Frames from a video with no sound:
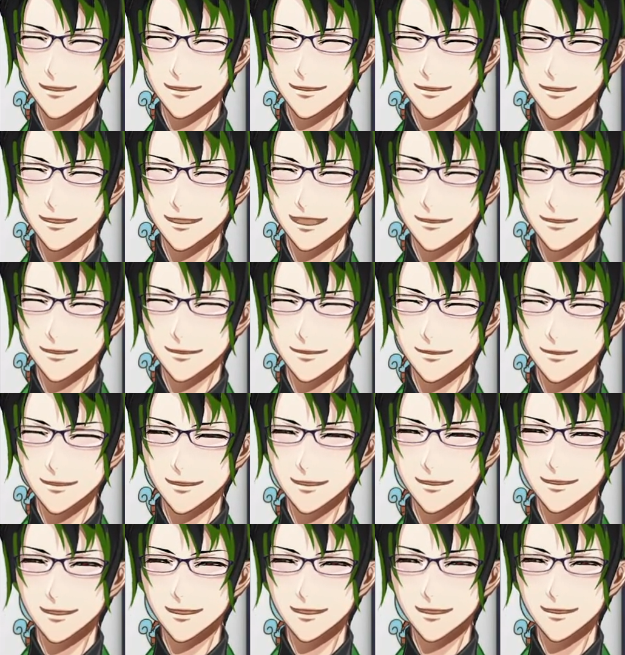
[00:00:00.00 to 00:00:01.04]
I wasn't being
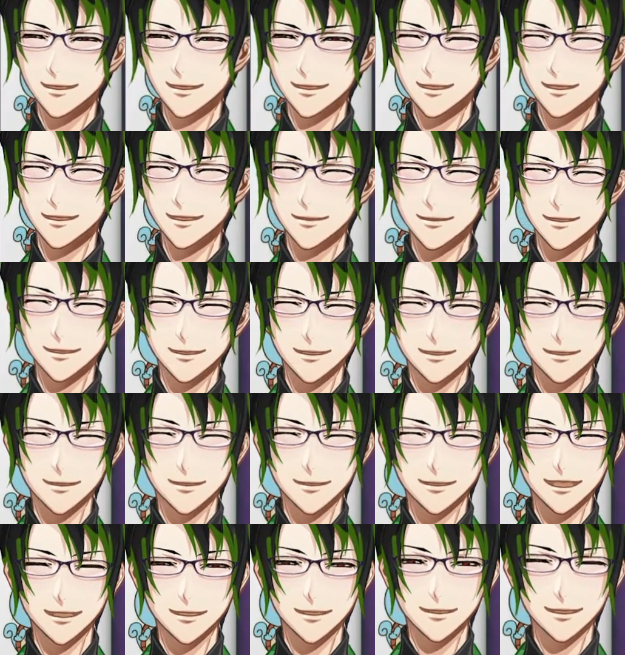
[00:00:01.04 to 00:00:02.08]
secretive. I was just
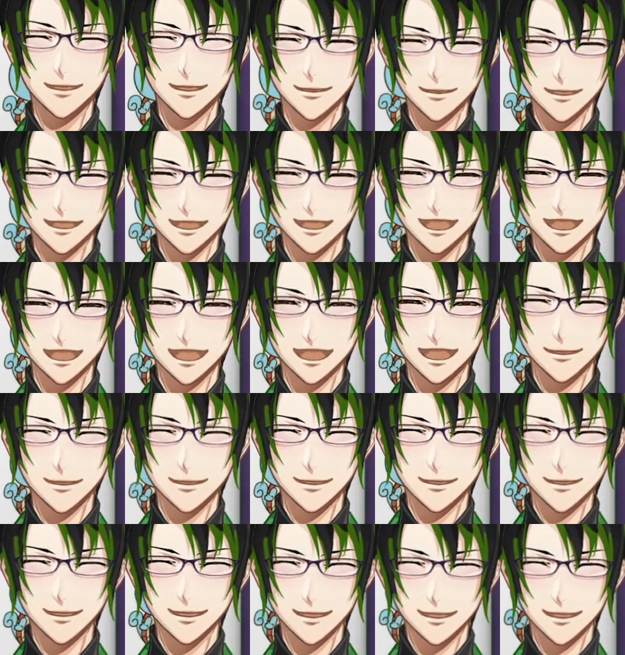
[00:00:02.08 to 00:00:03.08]
building my house.